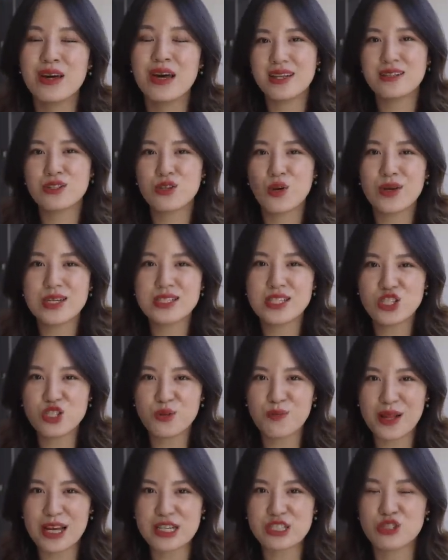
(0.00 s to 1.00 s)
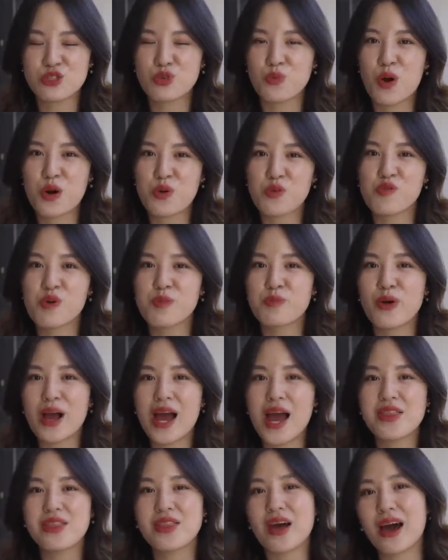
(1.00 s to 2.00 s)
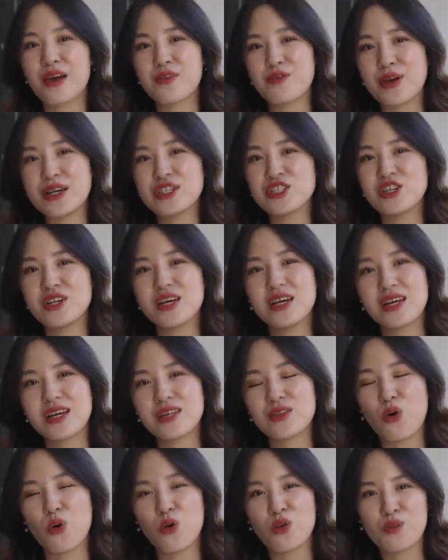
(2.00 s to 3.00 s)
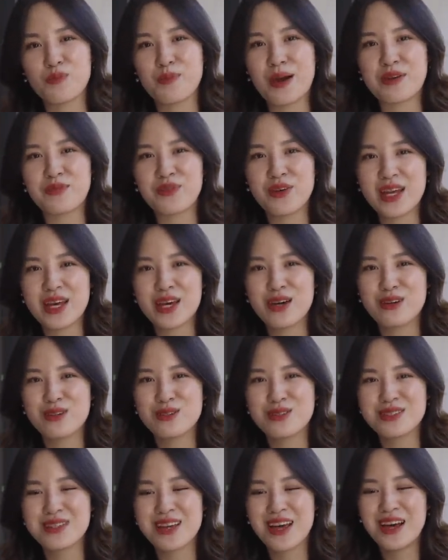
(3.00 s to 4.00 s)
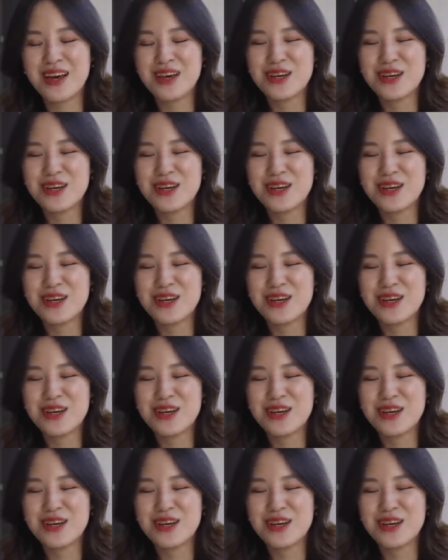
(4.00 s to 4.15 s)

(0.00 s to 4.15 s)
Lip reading: It is always such a pleasure to work with a brand that I feature in all of my videos.